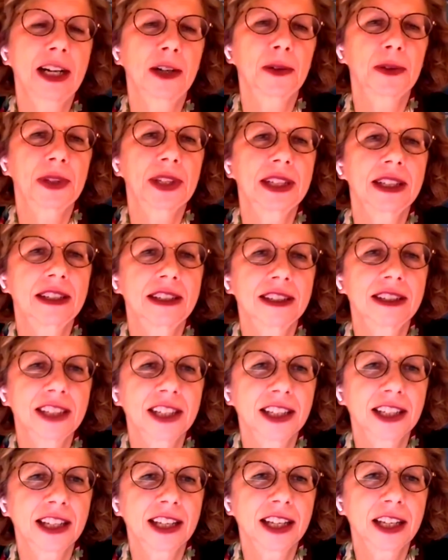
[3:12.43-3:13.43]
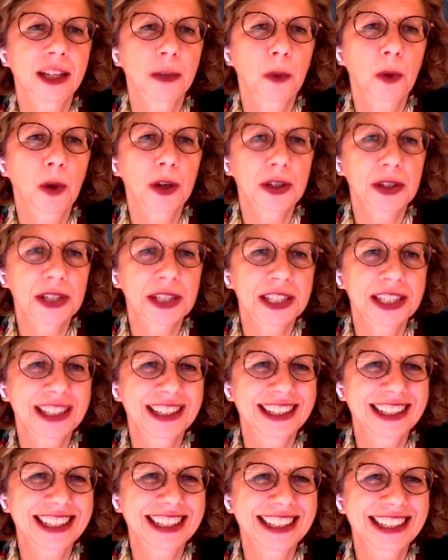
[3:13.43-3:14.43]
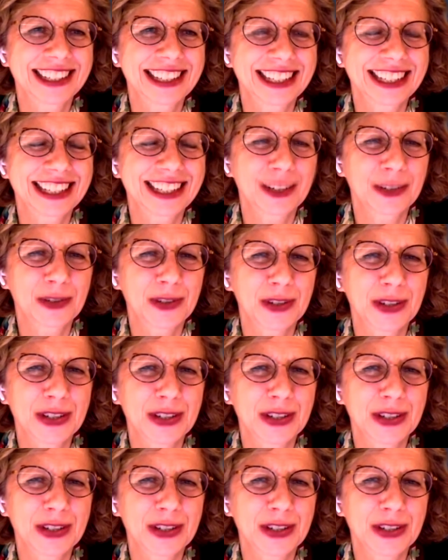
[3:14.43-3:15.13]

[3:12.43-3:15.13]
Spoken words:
it out there in Washington, D.C.